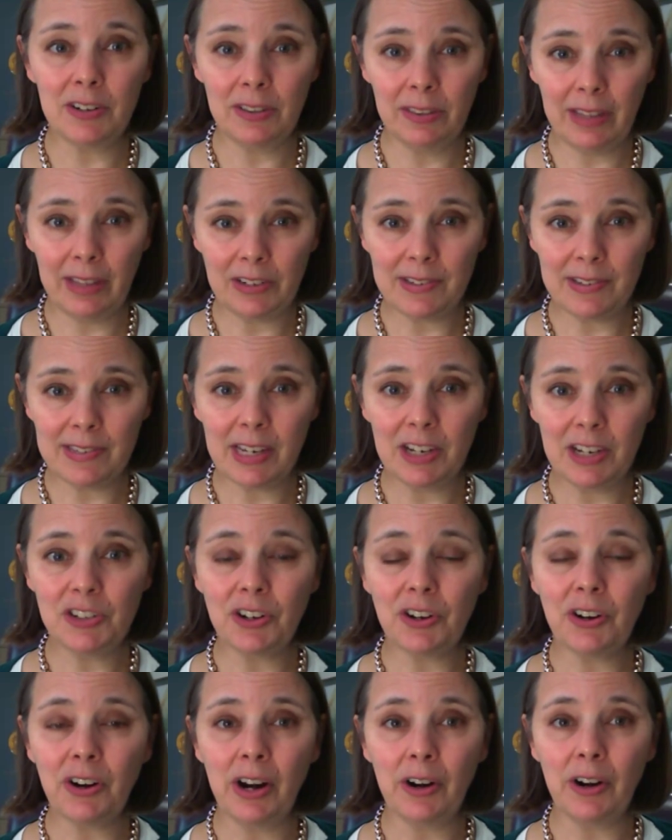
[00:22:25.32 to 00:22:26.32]

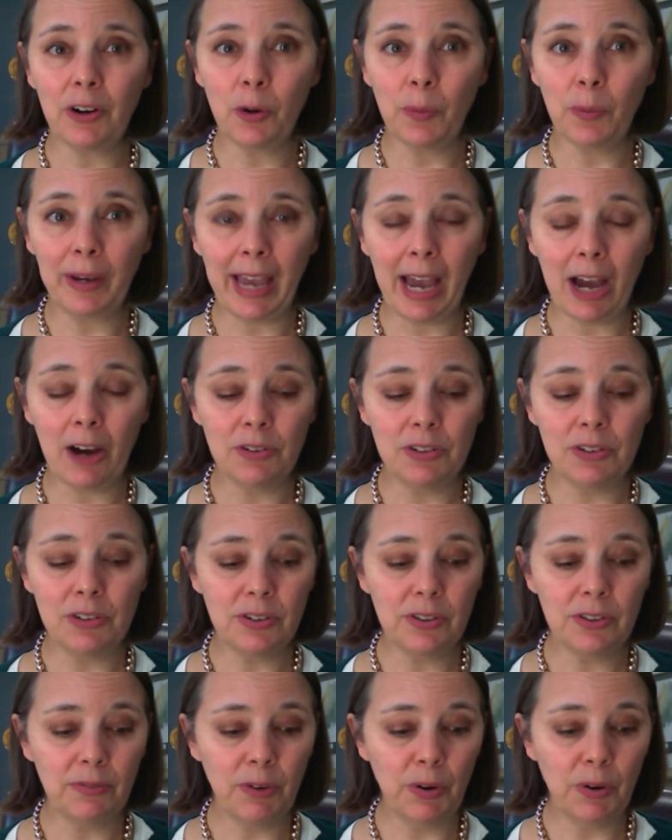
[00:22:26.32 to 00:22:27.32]
legislature and are going out
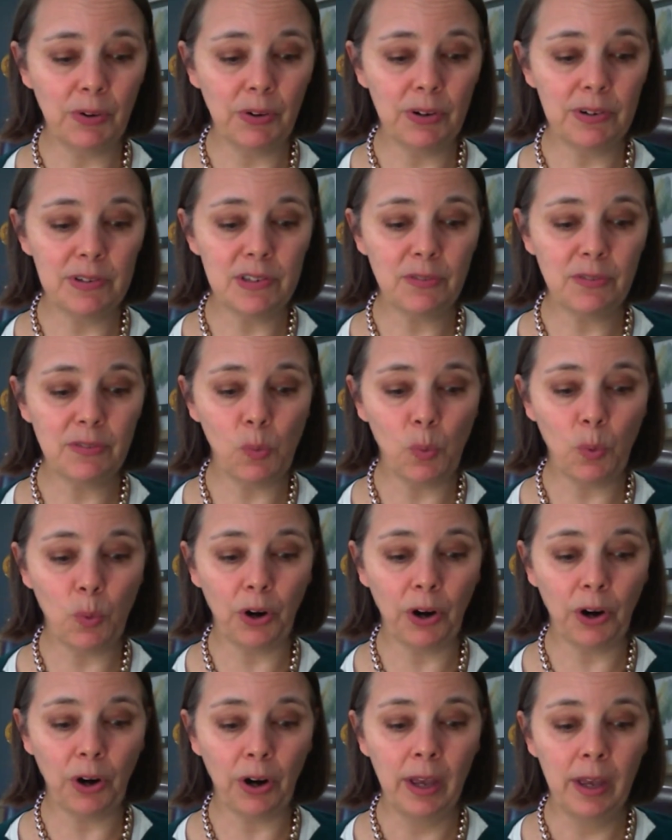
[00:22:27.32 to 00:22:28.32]
to the voters
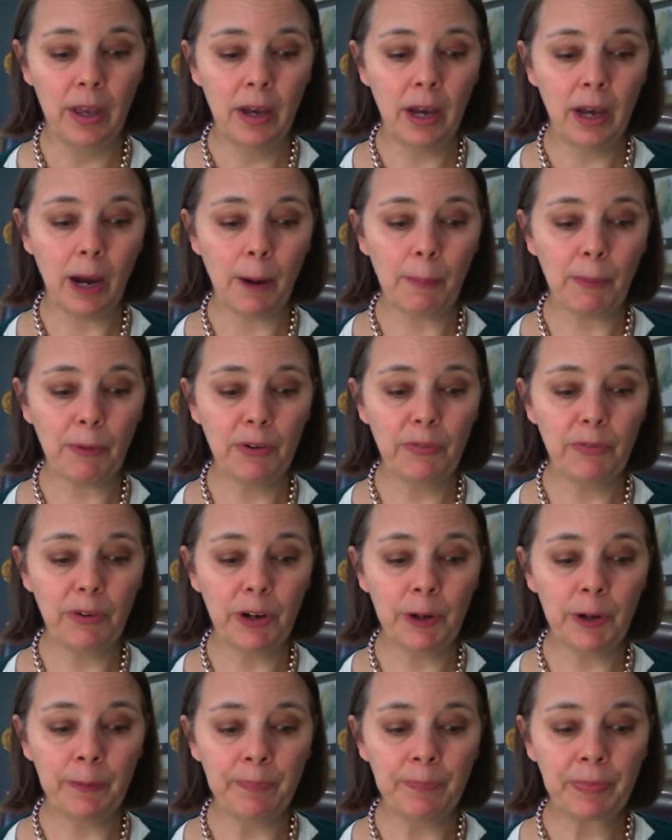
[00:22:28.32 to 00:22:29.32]
for
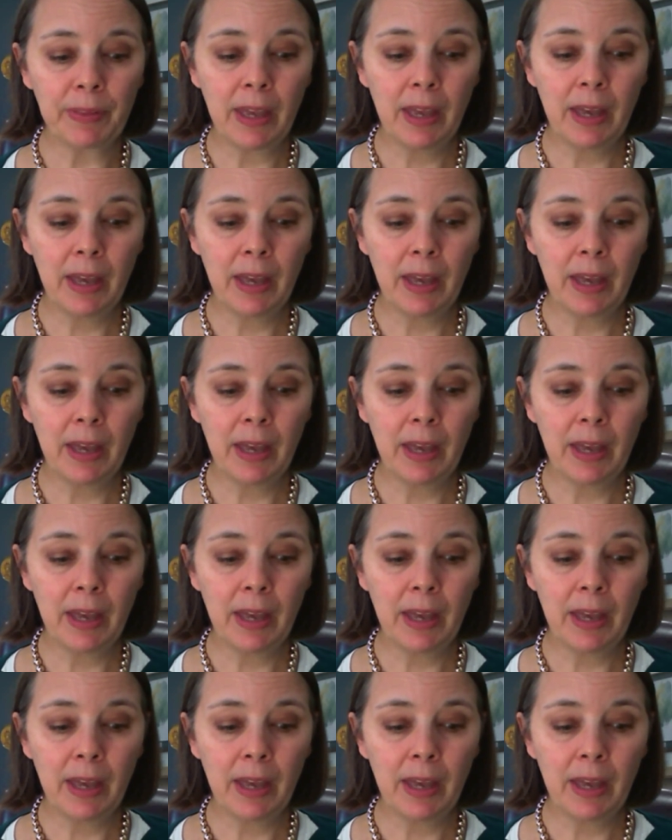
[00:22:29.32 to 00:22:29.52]
approval.